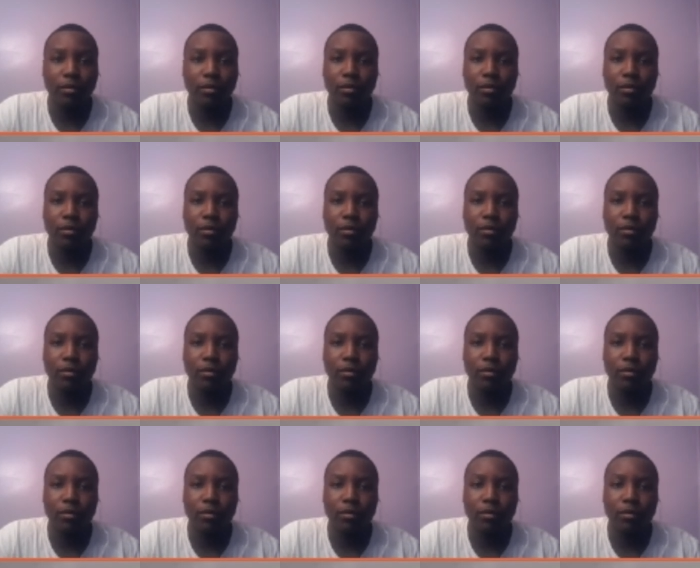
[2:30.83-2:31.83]

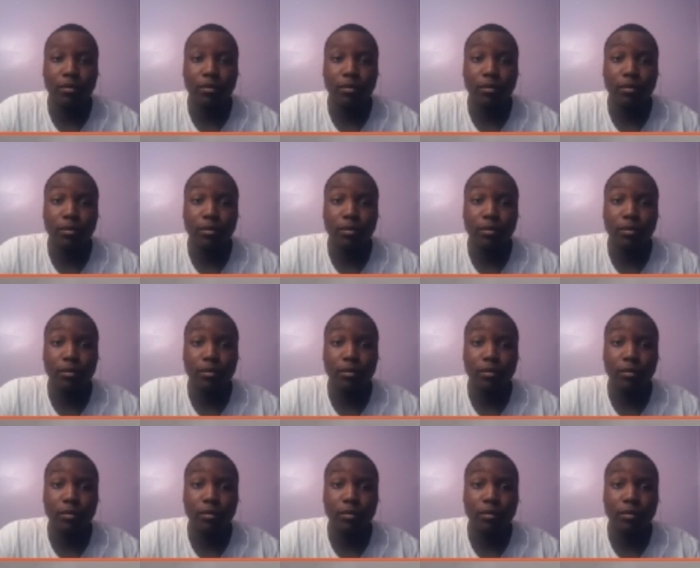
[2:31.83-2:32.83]

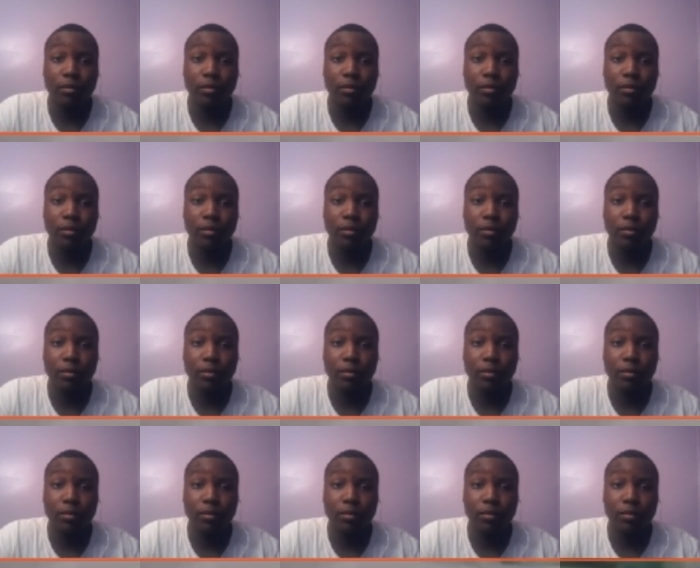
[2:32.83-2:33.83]
Nobody speaks.